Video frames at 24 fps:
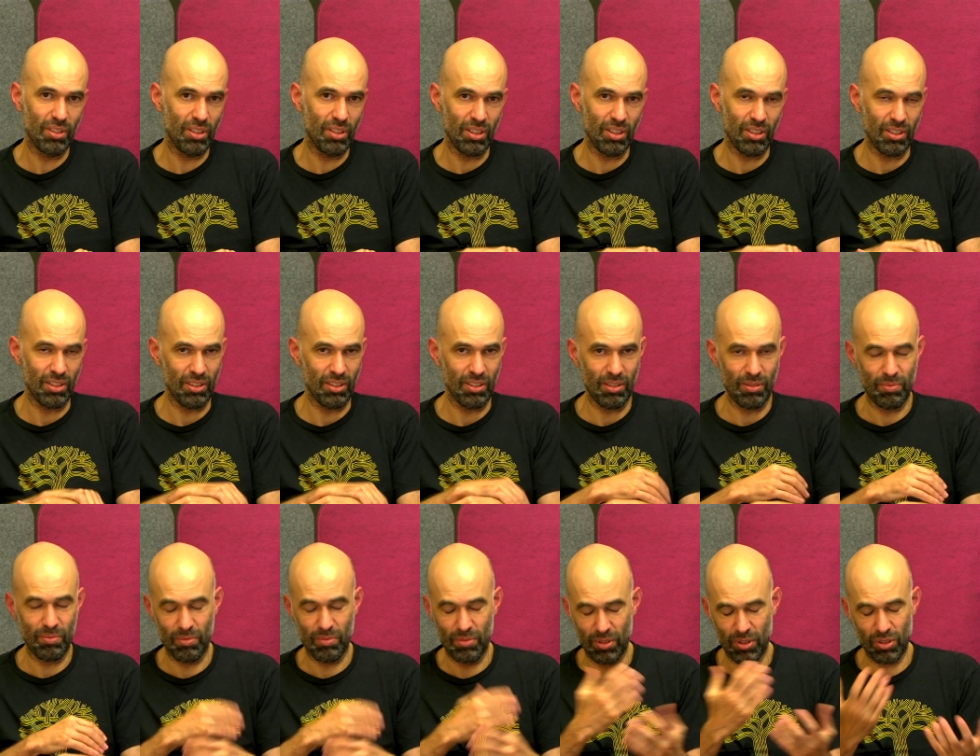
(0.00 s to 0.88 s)
uh,
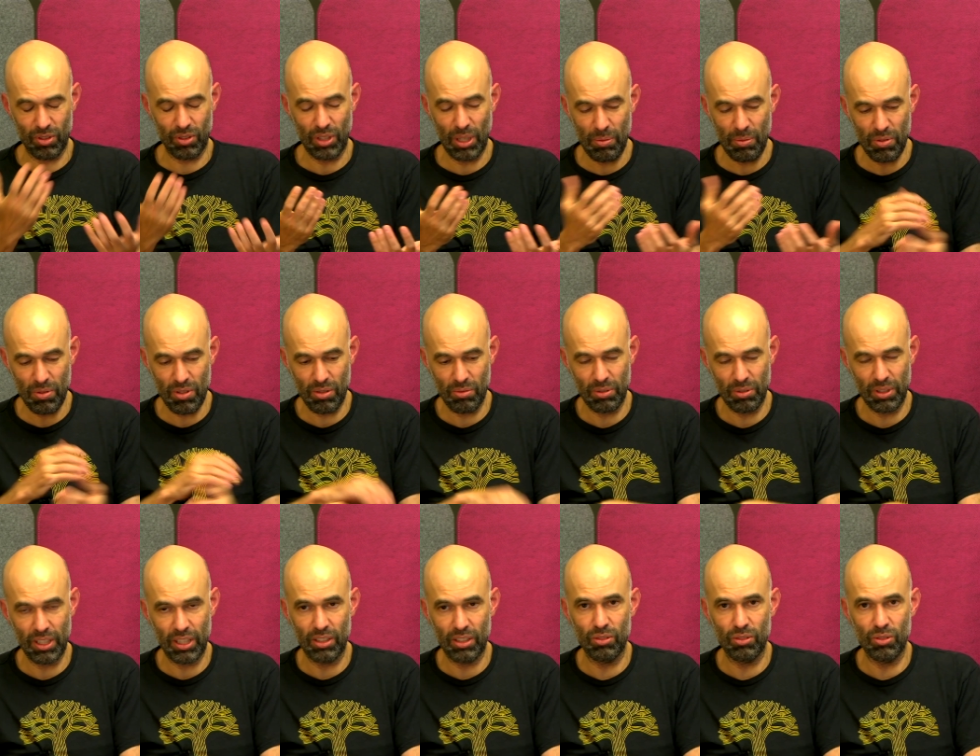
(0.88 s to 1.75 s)
scripts we
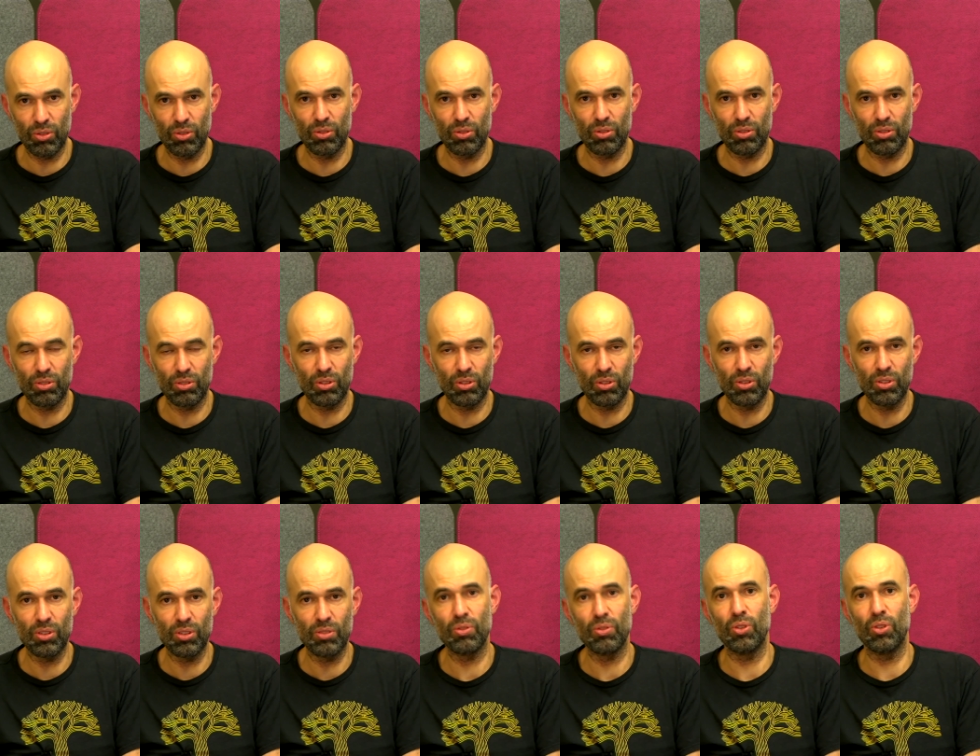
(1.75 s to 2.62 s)
can
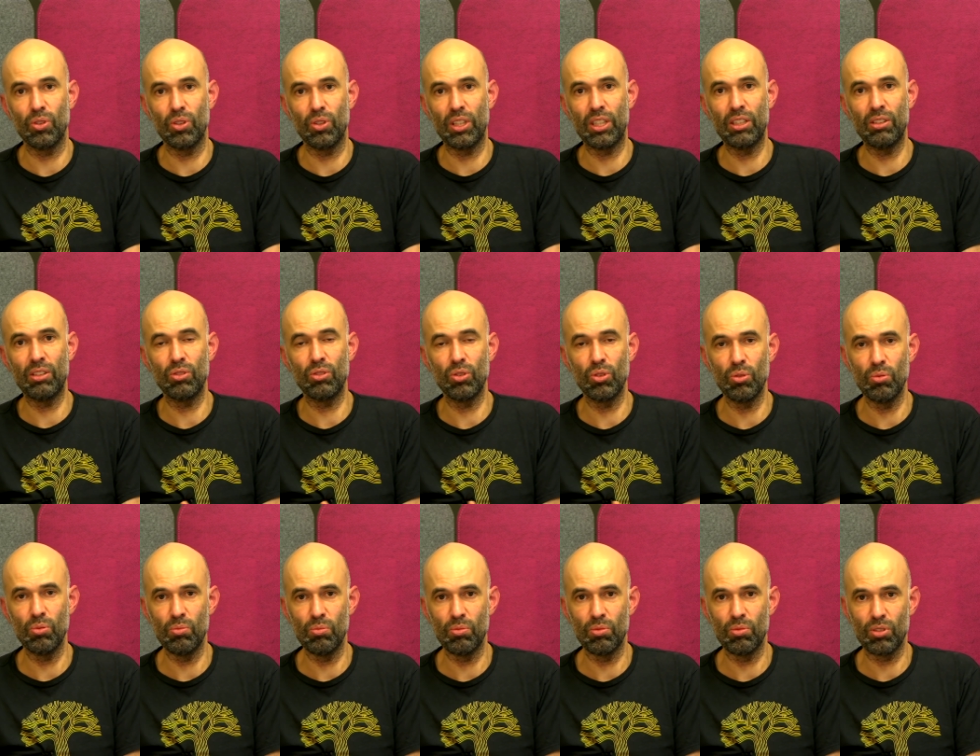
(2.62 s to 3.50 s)
use for in-room